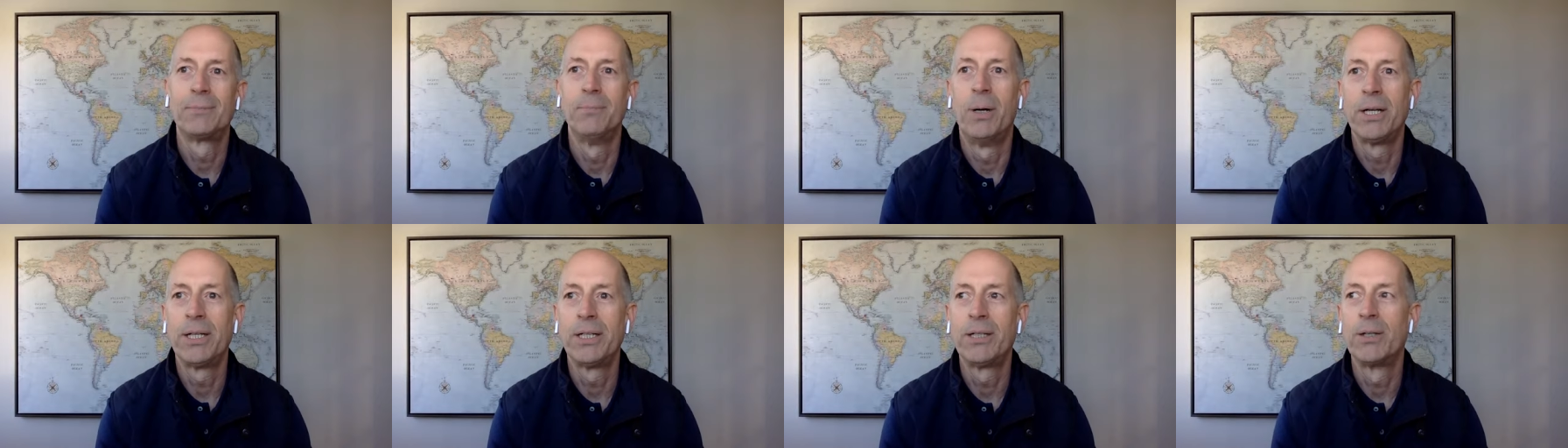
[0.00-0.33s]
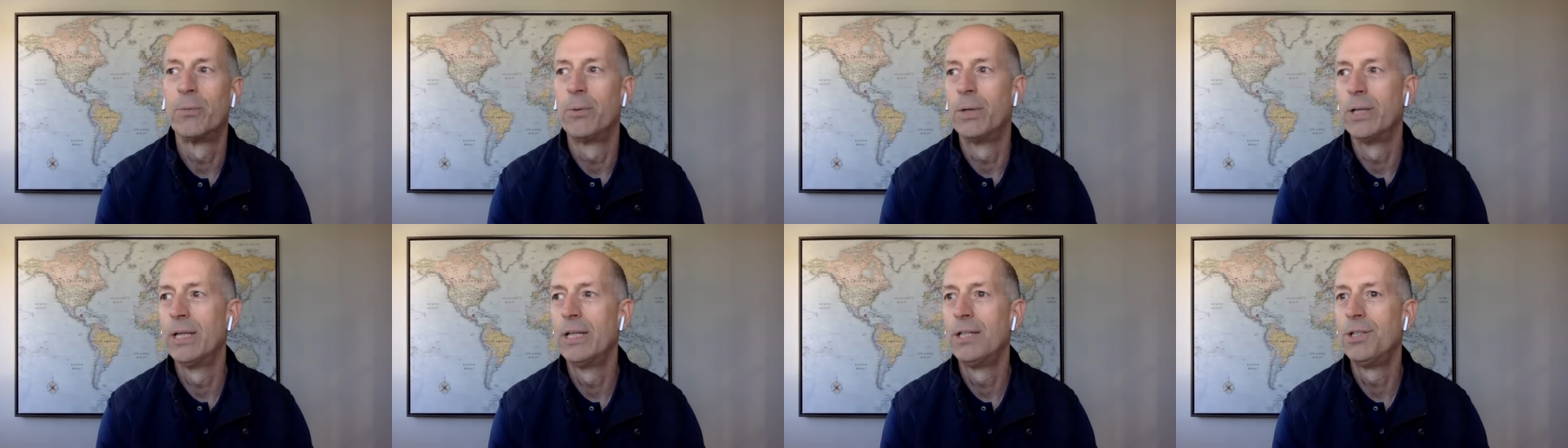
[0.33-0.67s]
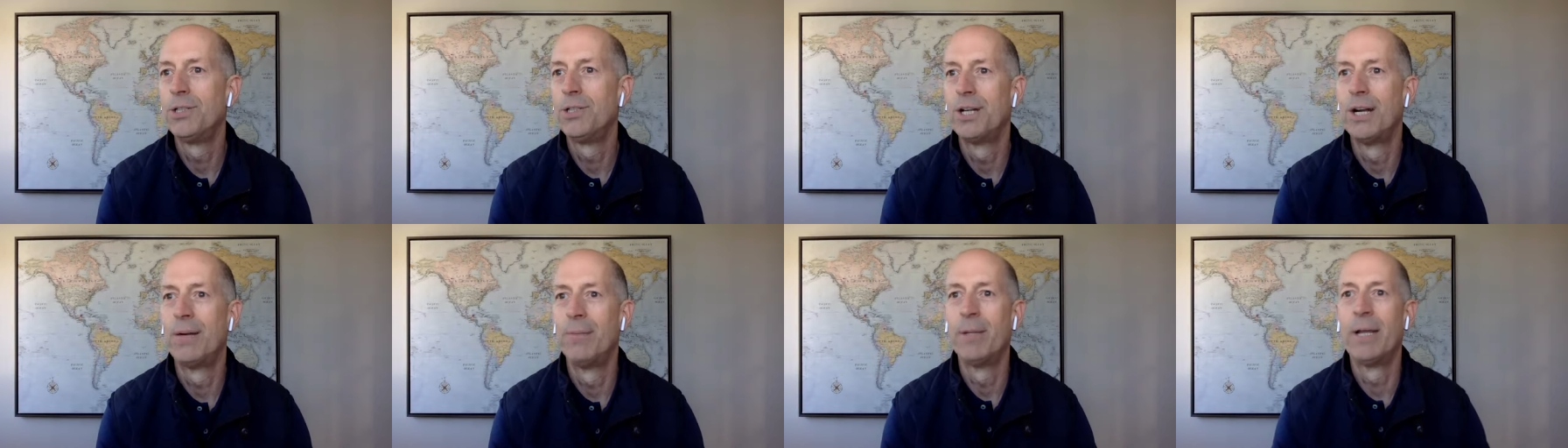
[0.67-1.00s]
money, or
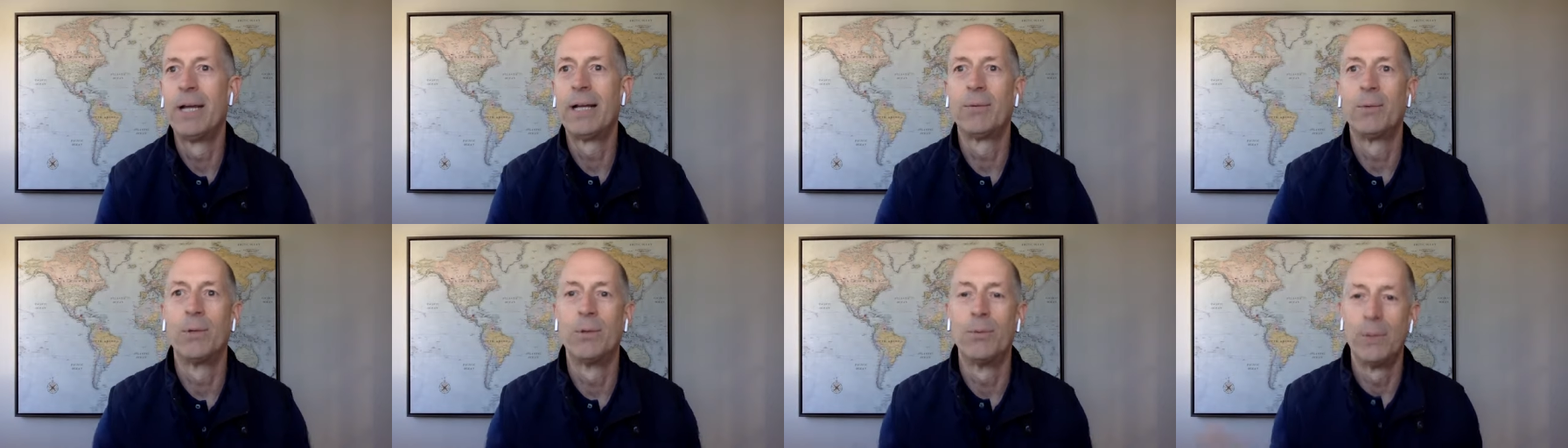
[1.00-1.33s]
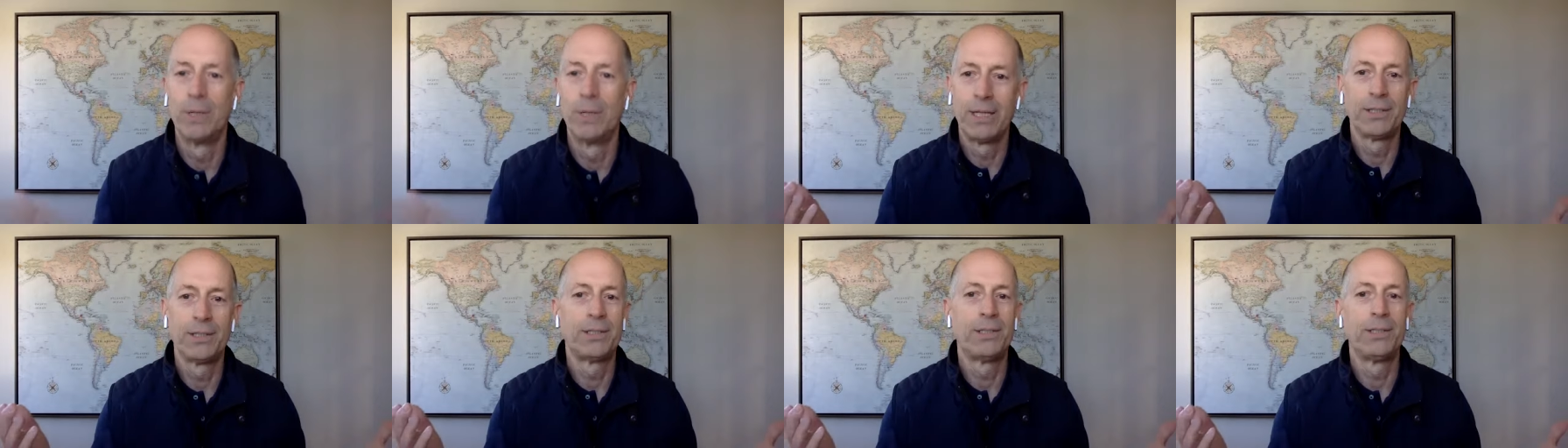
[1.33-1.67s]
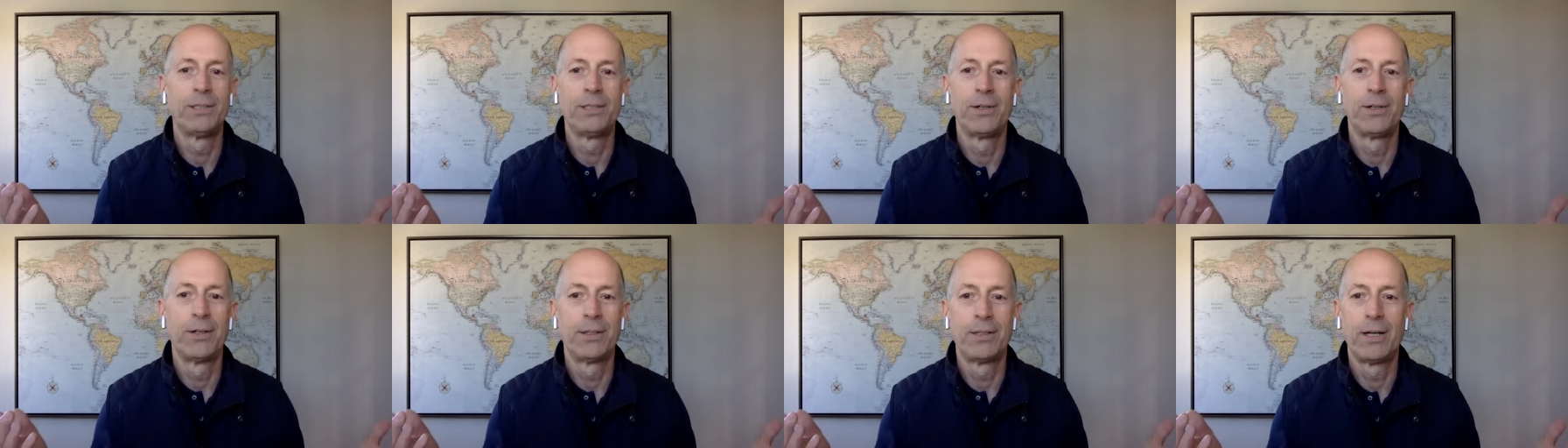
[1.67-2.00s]
religion. I'm like, well, what else is
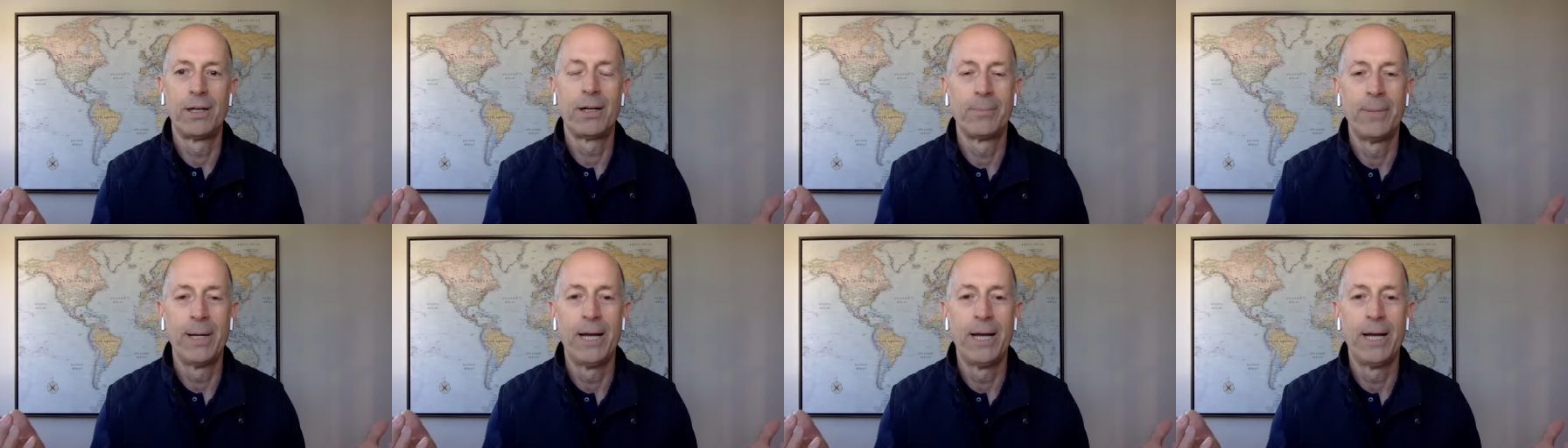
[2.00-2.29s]
there to talk